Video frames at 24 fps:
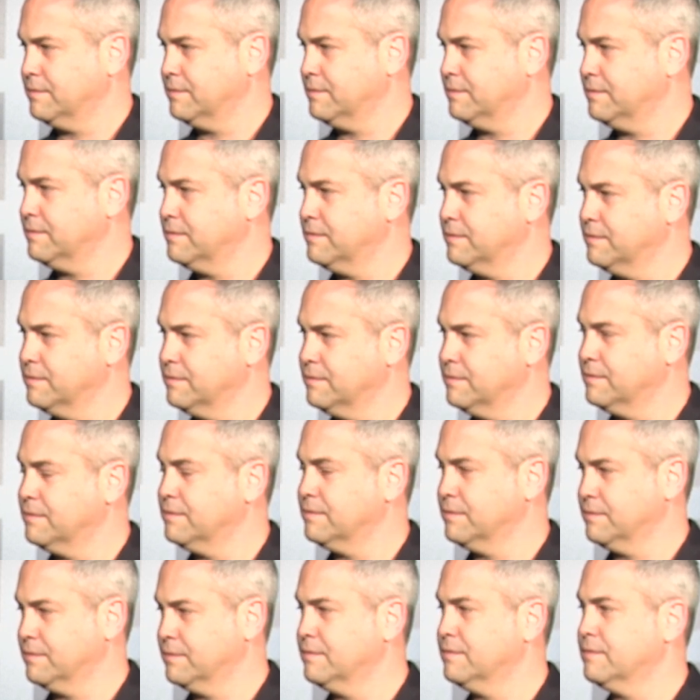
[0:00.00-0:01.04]

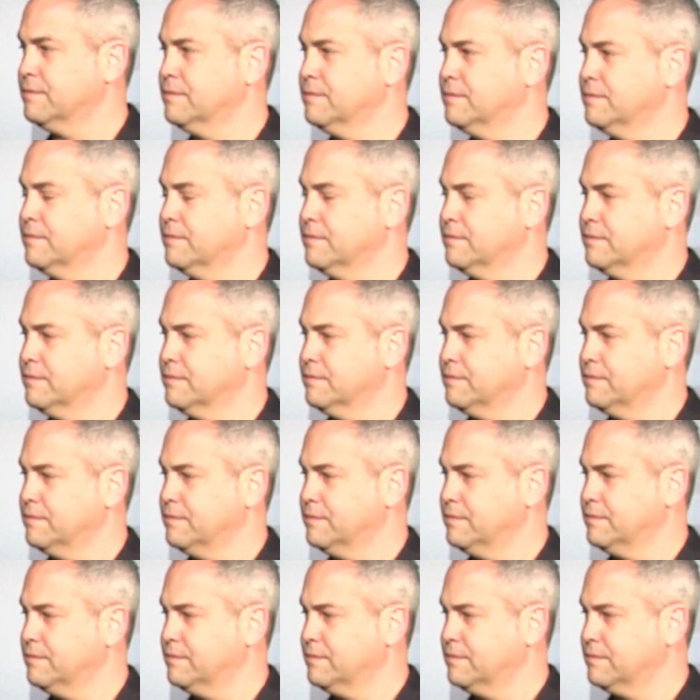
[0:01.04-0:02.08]

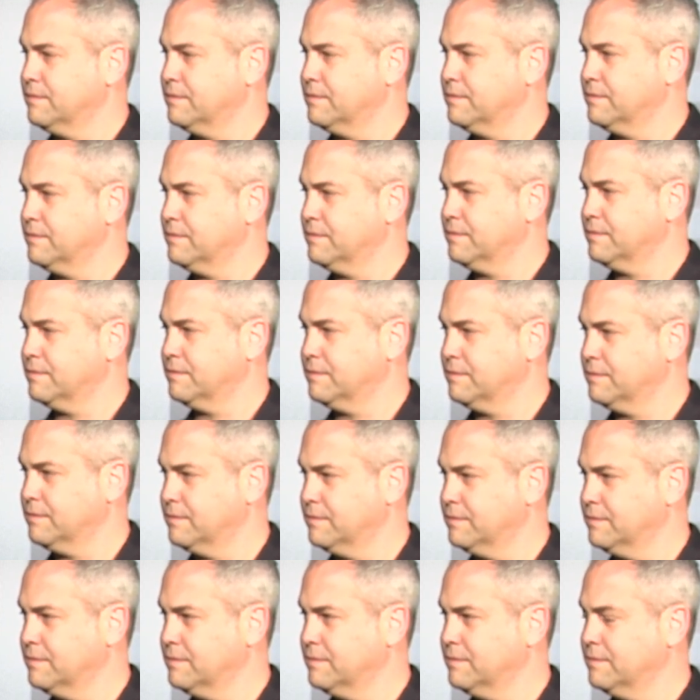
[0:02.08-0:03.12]

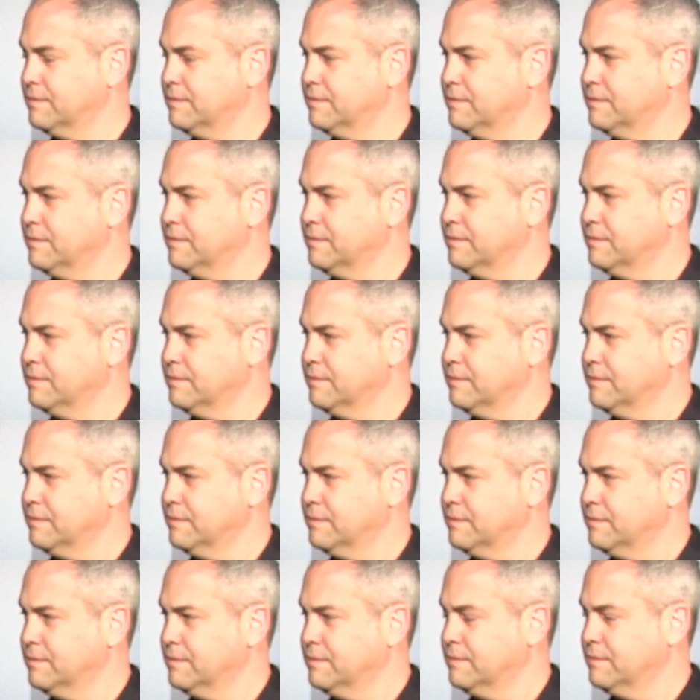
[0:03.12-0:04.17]

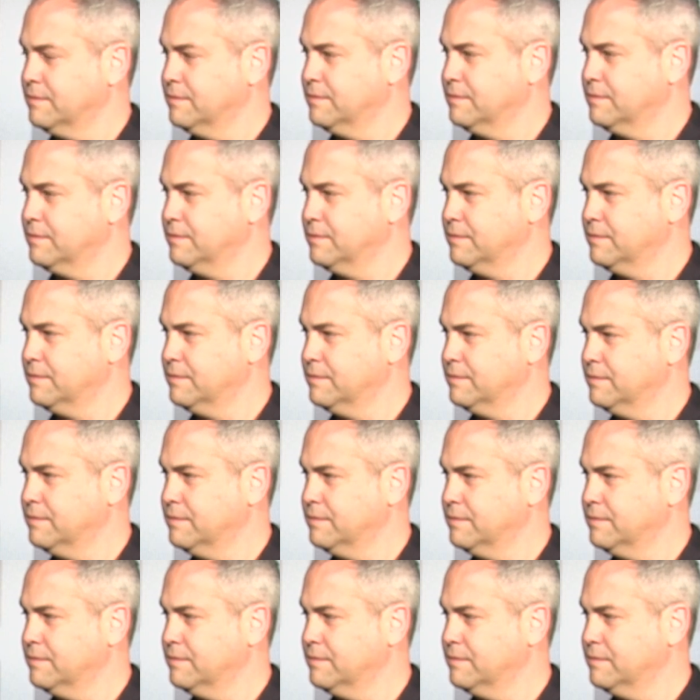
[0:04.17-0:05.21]

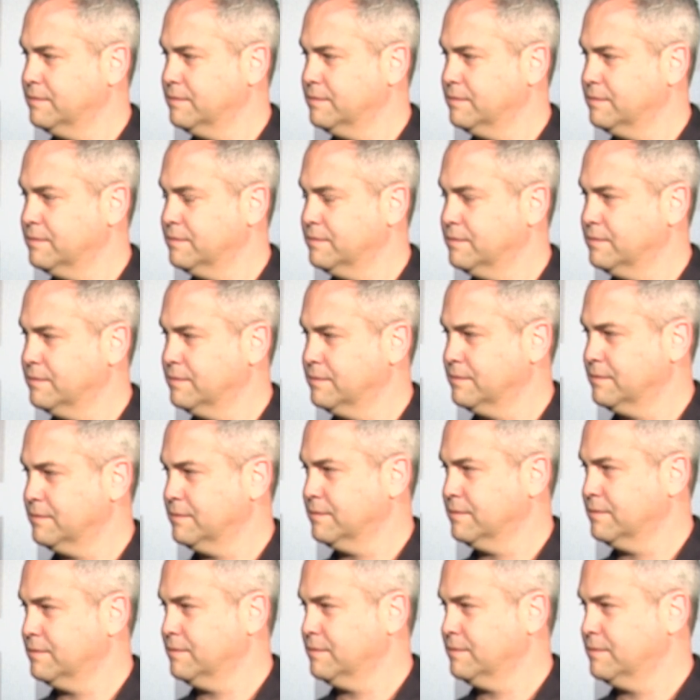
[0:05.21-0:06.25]

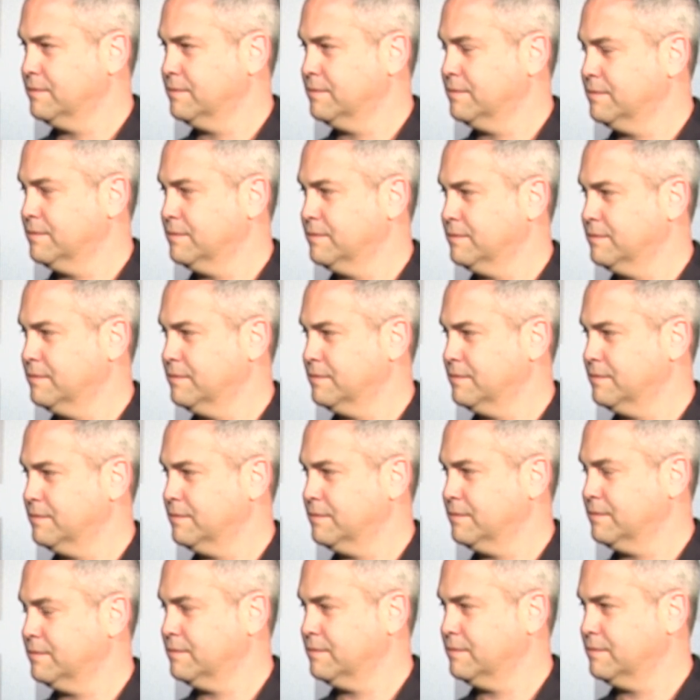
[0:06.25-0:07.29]

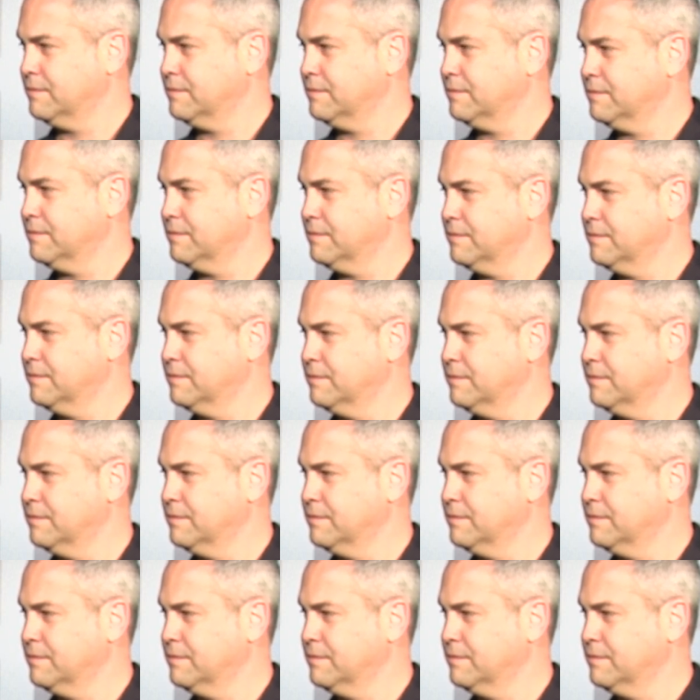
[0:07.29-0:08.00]
The person shown says nothing.